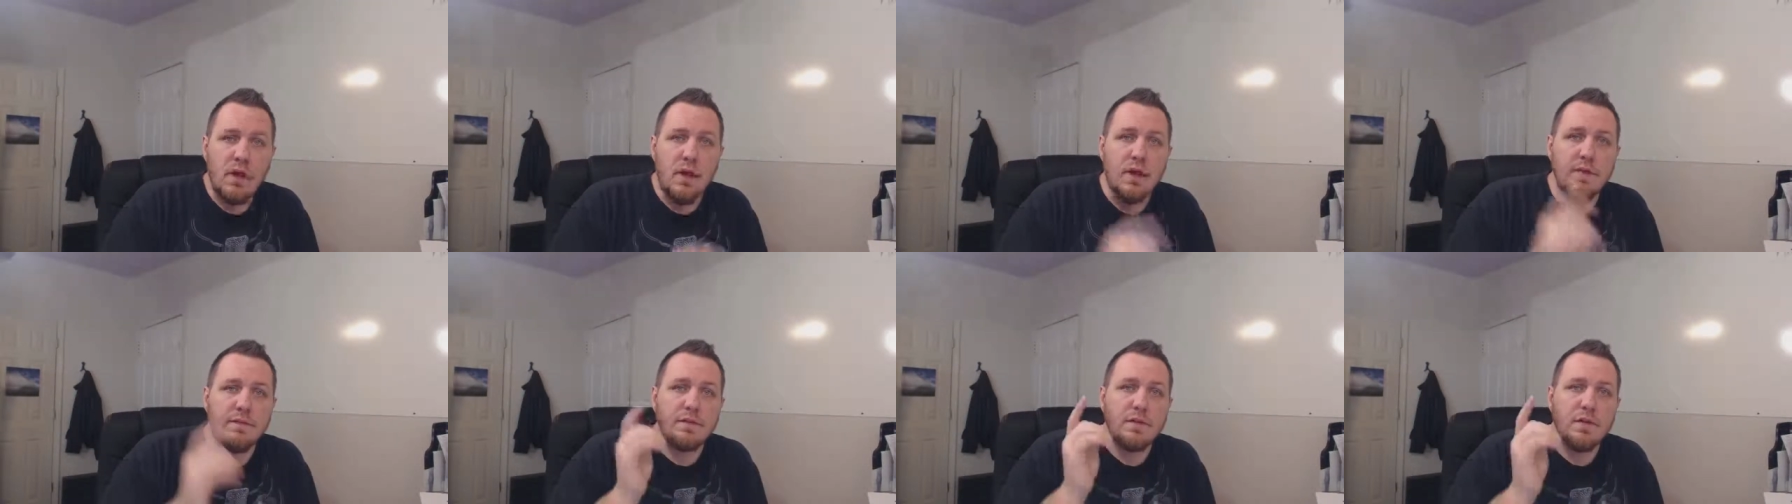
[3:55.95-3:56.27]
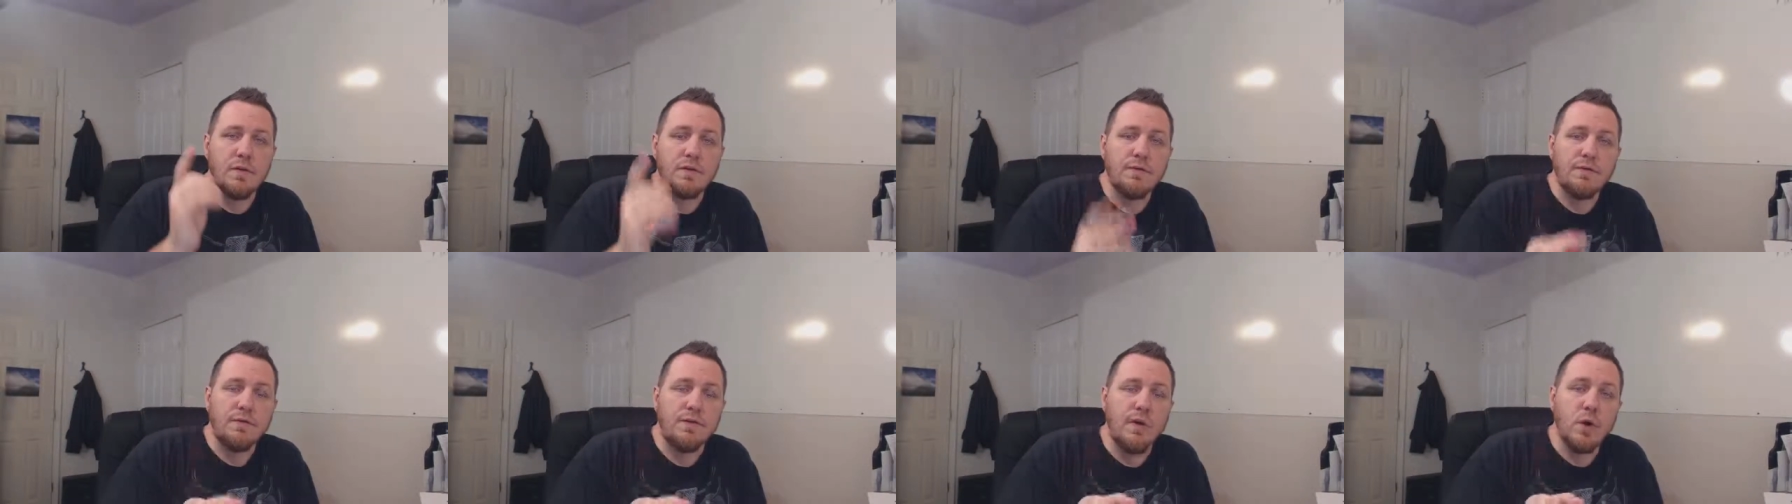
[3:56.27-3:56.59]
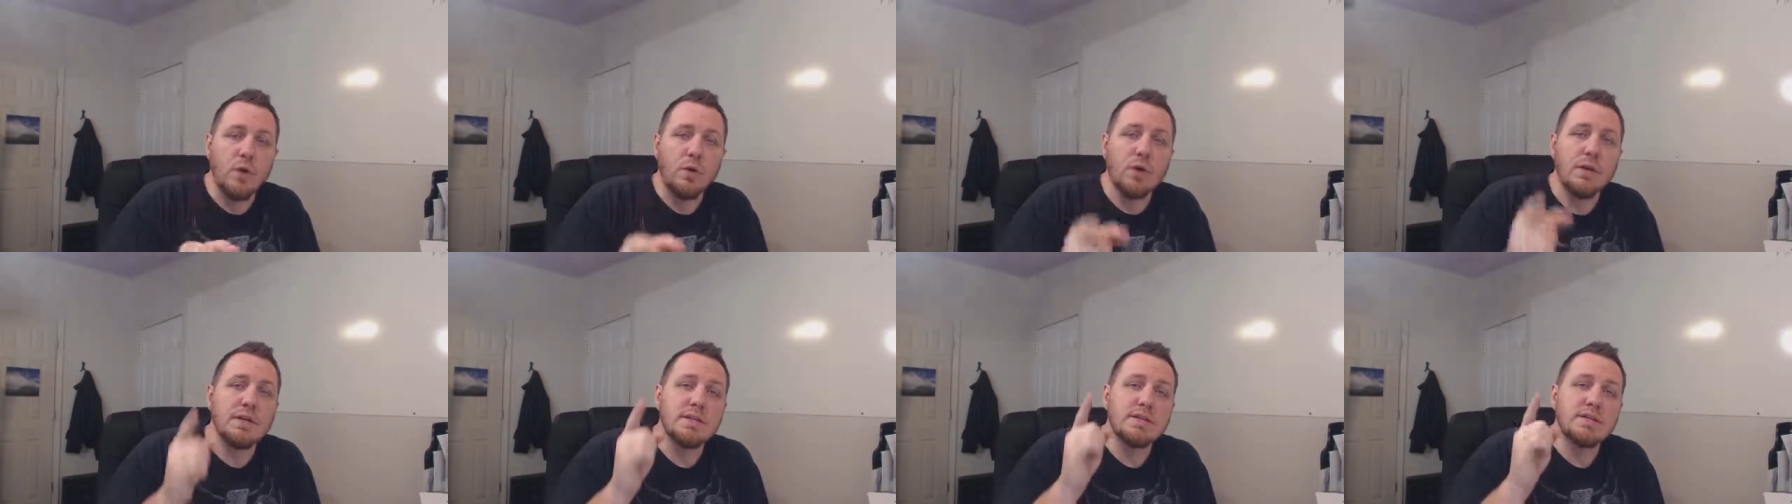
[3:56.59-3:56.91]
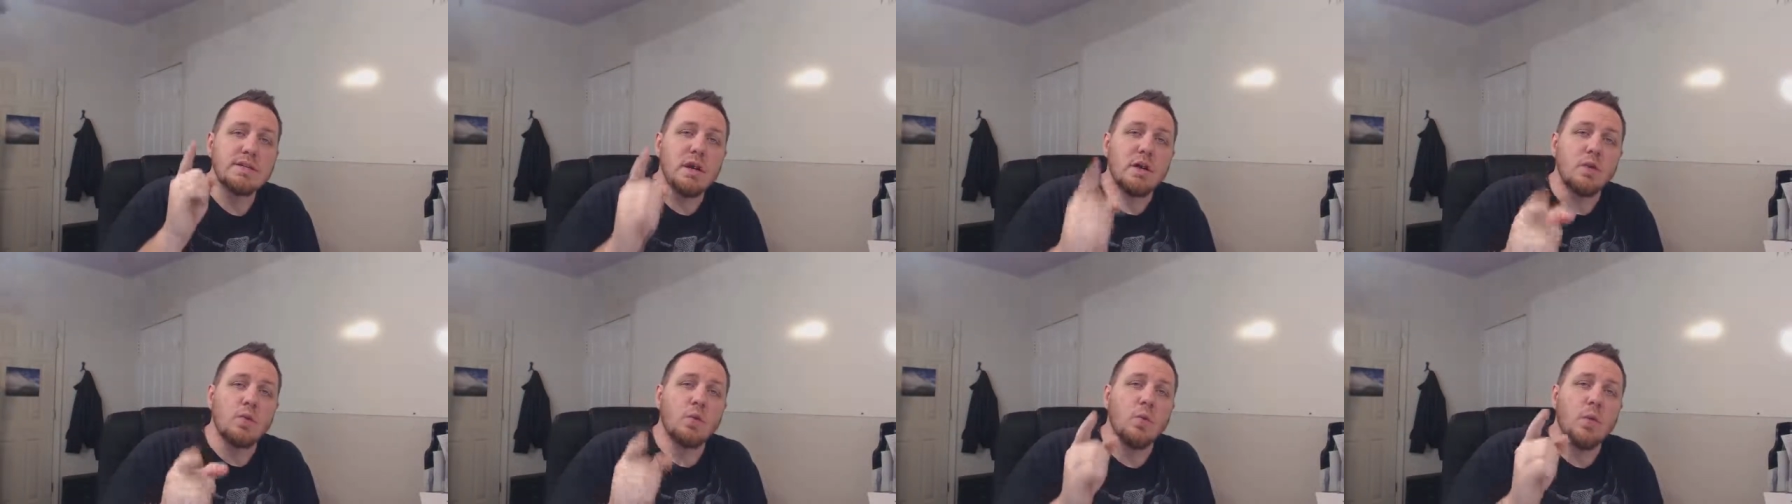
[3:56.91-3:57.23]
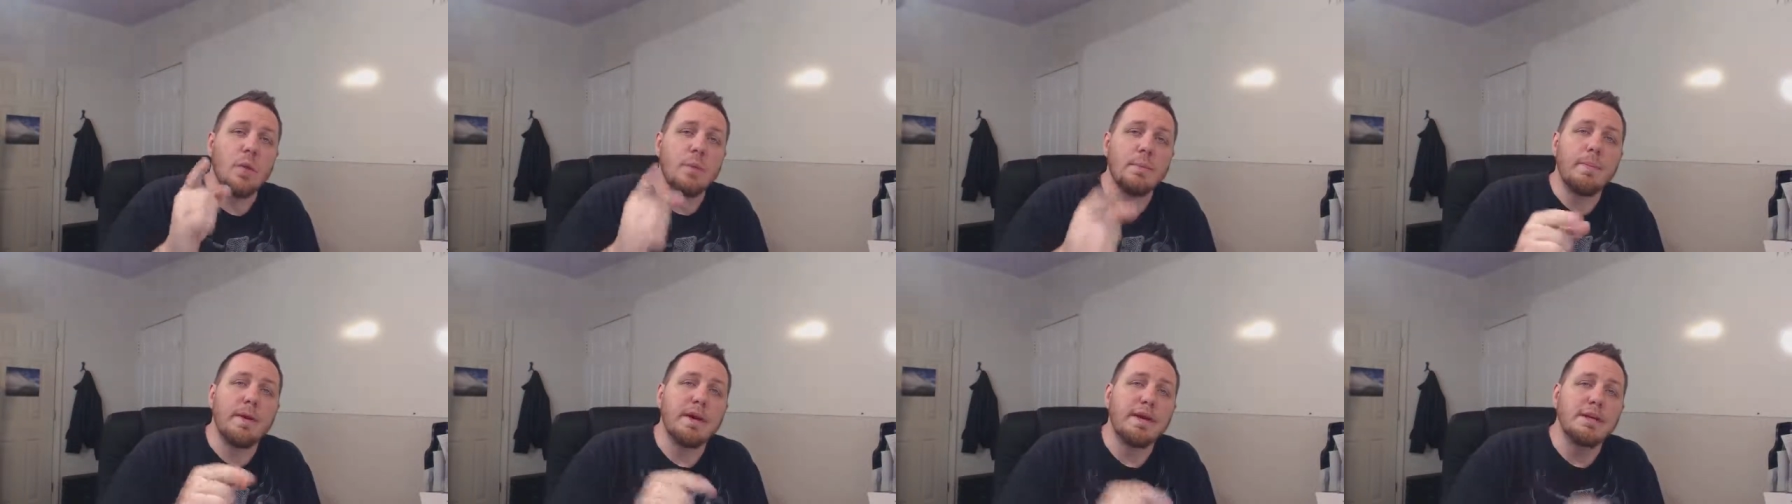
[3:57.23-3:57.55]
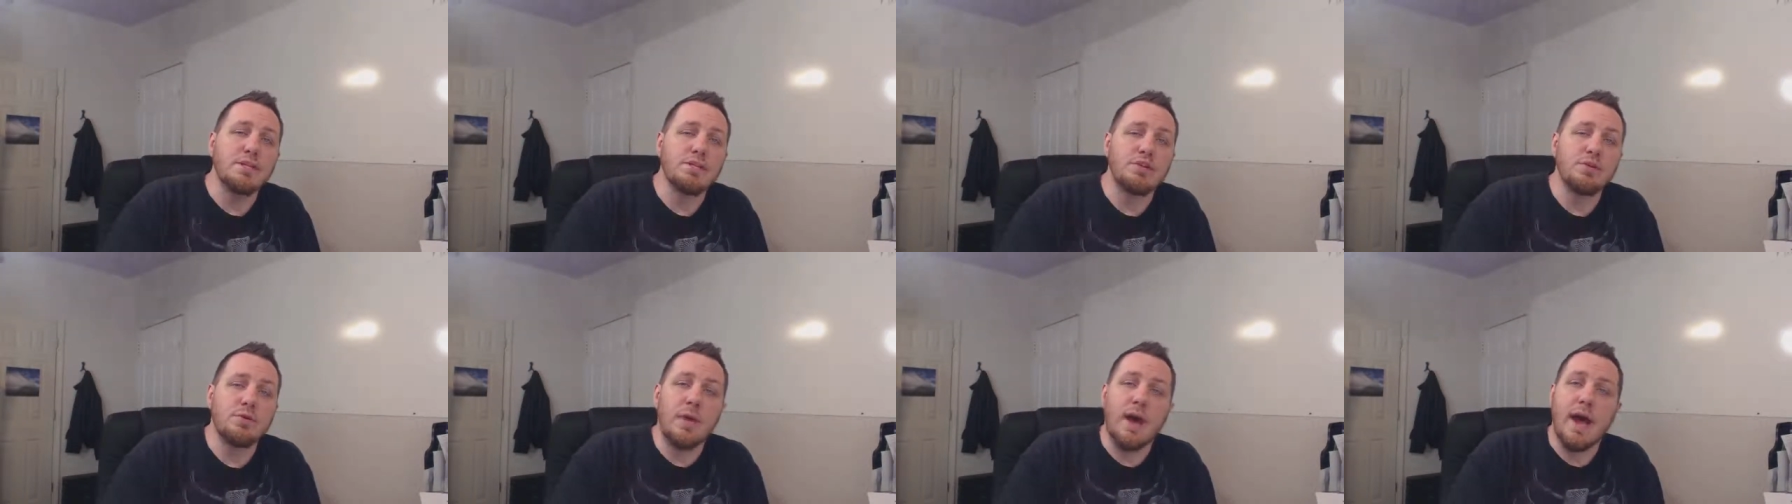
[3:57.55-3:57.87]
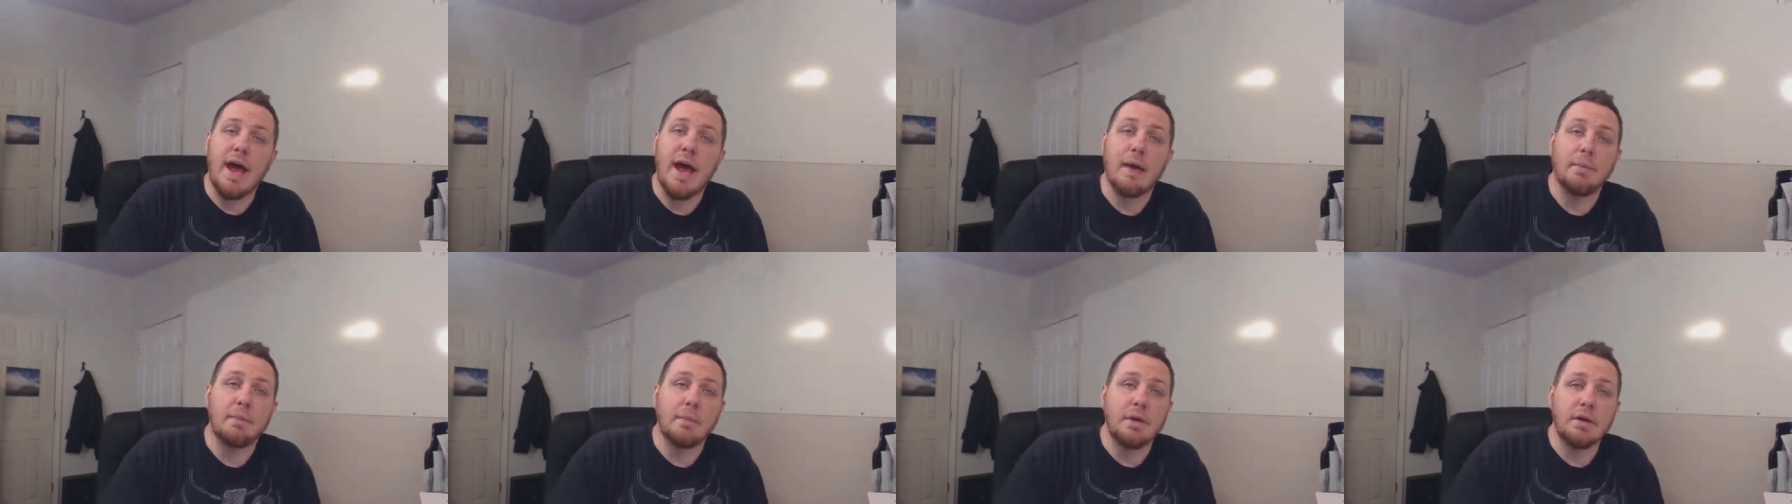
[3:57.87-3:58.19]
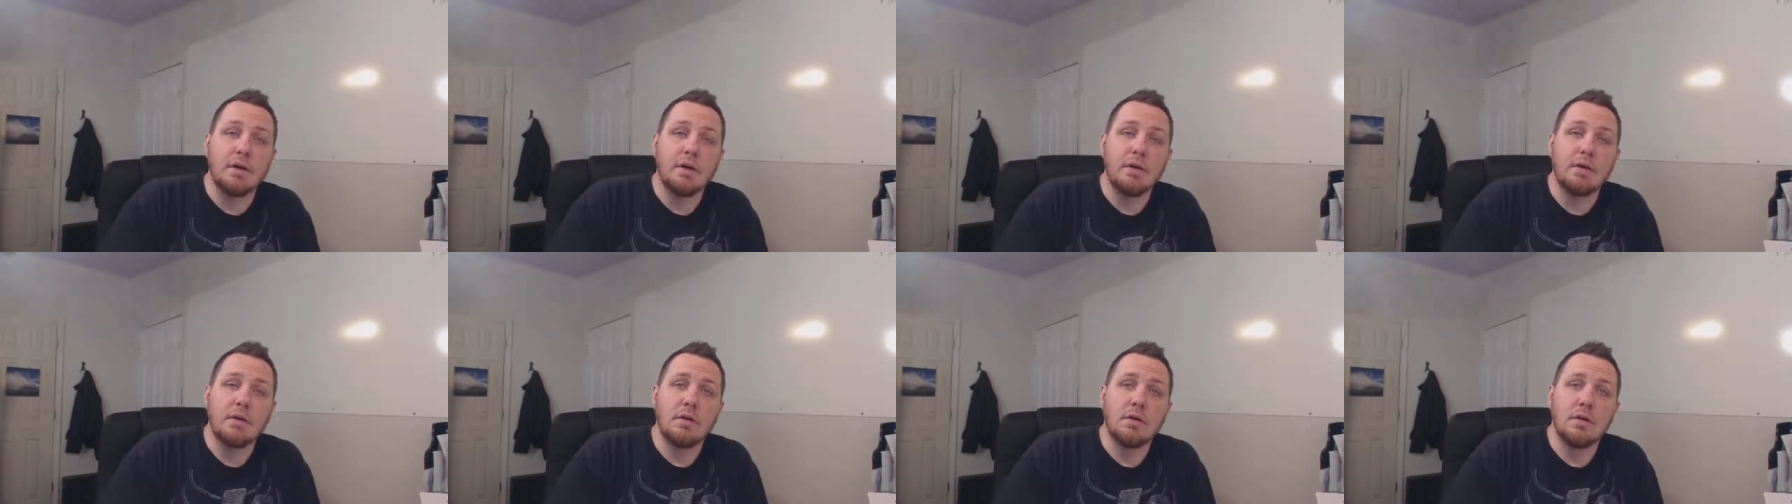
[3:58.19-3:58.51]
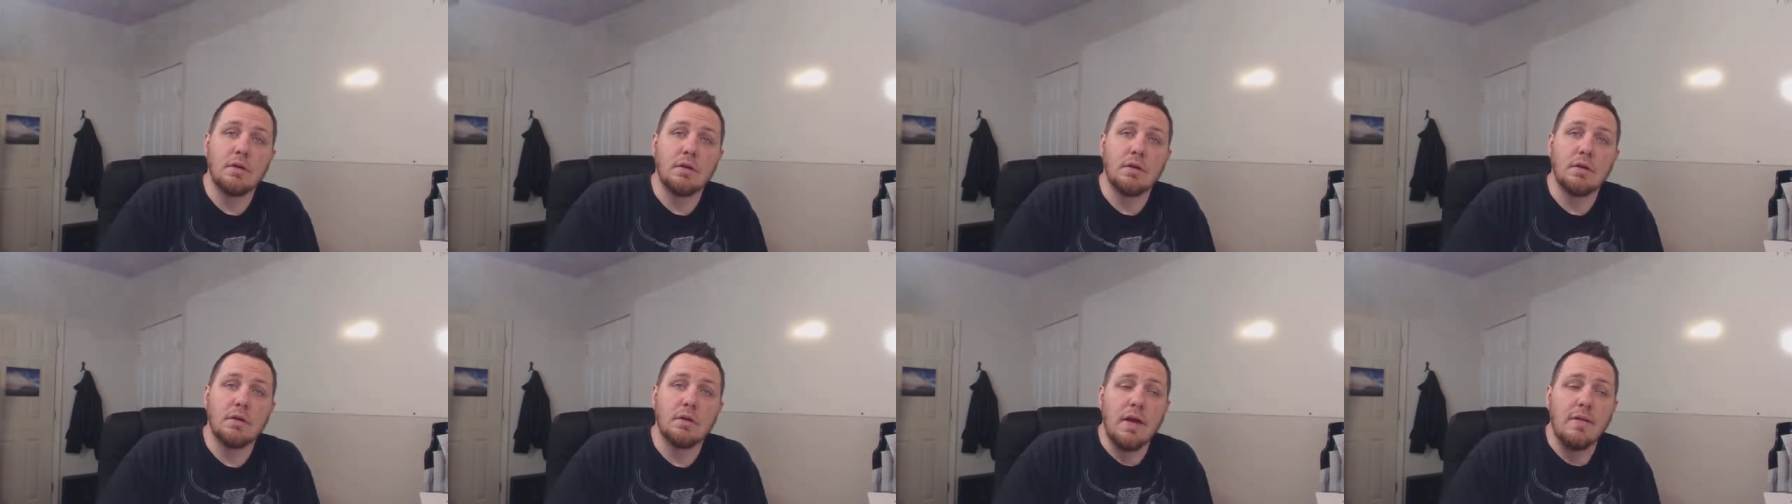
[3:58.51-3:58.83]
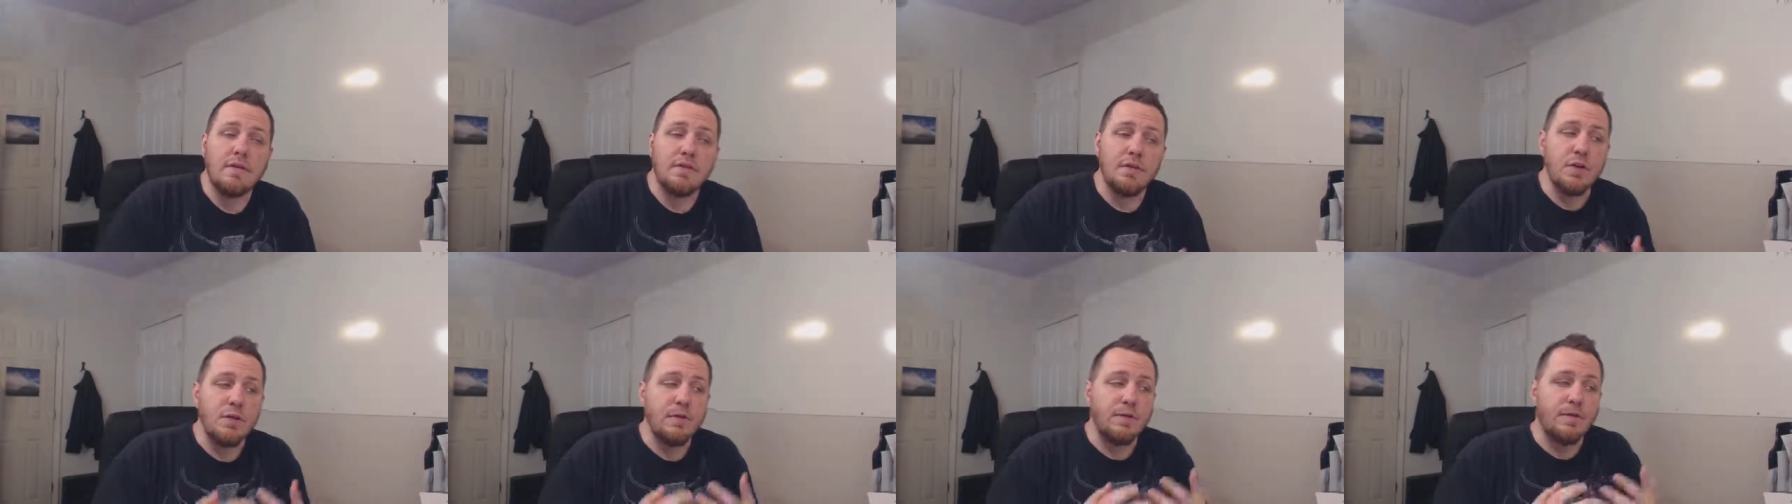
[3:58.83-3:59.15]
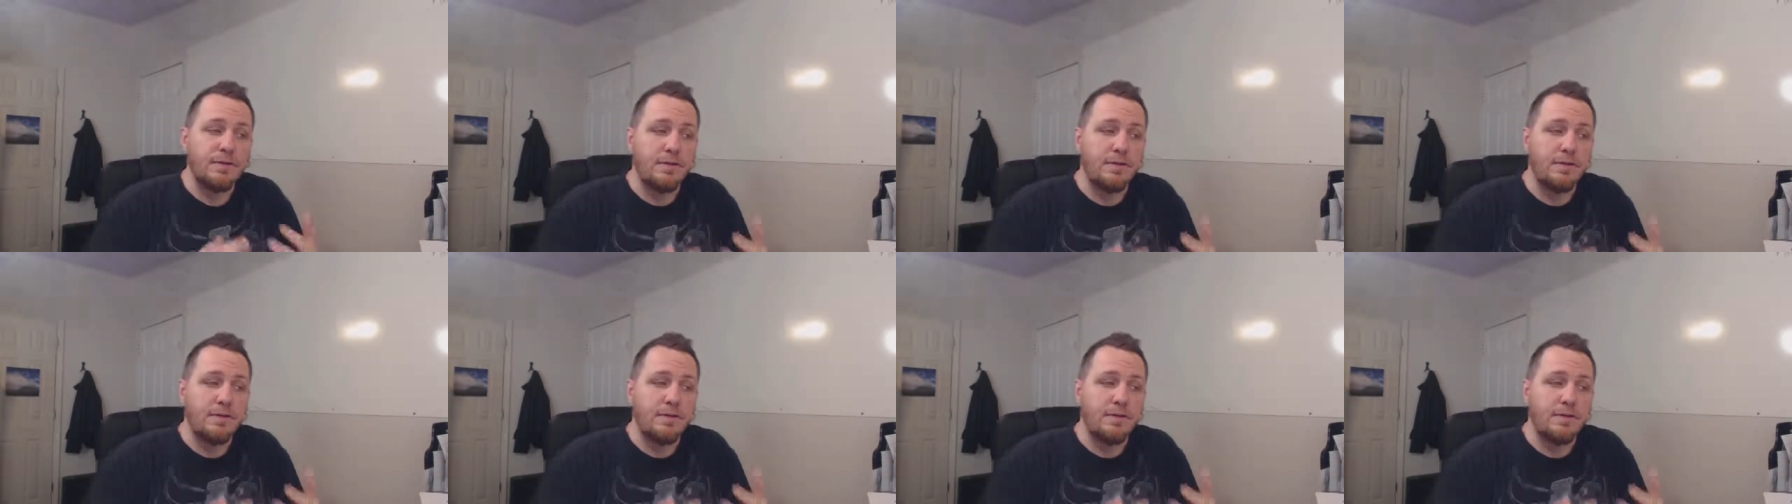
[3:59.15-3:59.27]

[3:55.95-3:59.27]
If you focus on what makes you happy, if you